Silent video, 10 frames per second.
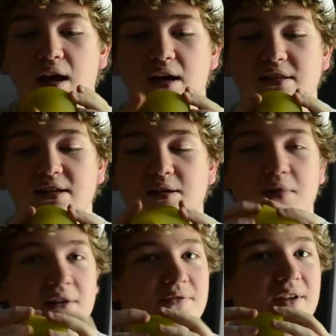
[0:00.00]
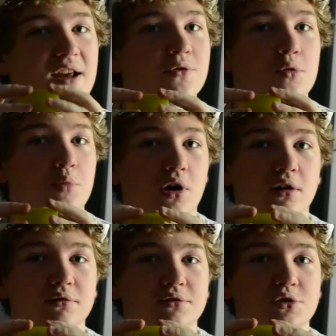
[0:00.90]
I think my favorite
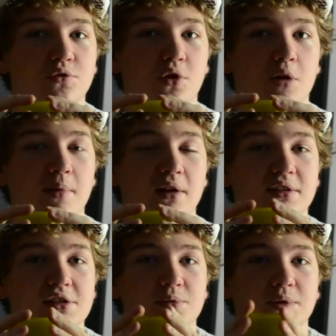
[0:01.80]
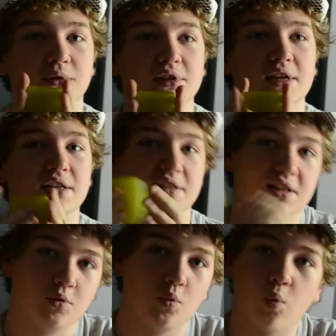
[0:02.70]
part so far about these wheels is
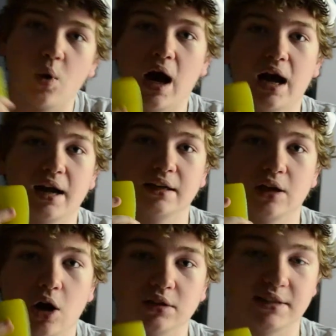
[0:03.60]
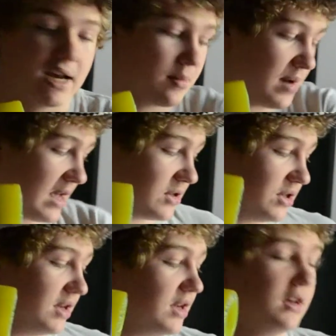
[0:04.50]
the wide contact patch.
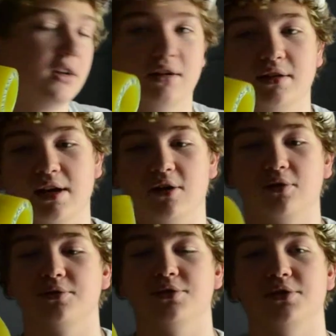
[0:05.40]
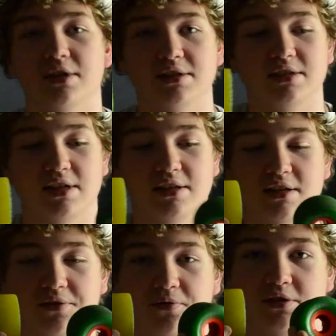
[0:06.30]
Now, you can see the
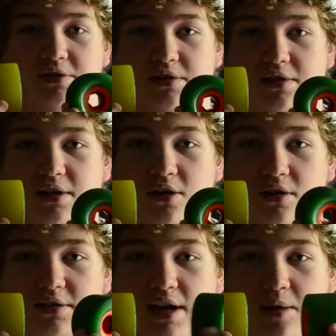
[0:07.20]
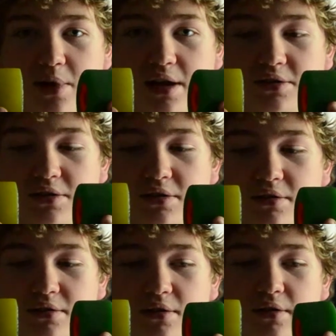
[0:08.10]
difference in the contact patch
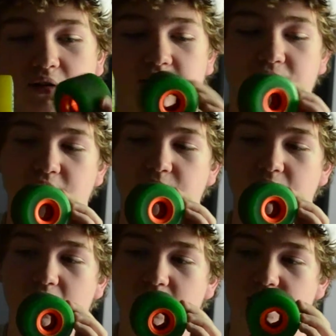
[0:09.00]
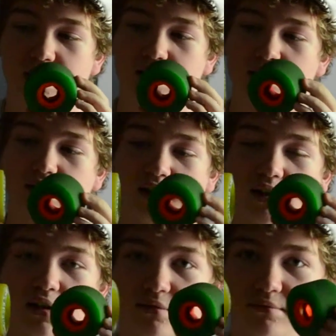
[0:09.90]
on a freeride and
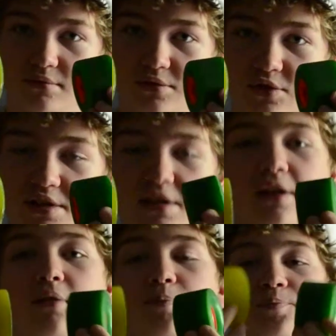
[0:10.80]
a Street Slayer.